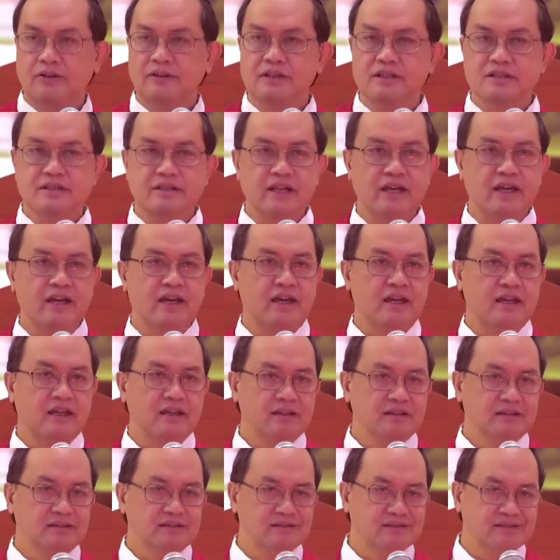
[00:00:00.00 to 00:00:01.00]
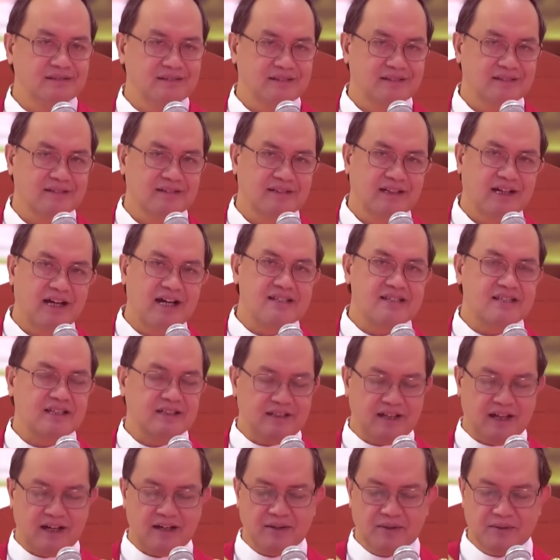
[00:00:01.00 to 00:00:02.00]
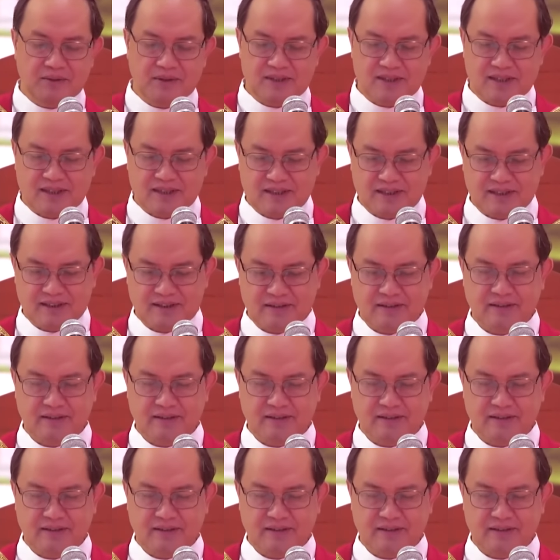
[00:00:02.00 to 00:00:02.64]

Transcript: this day, as announced,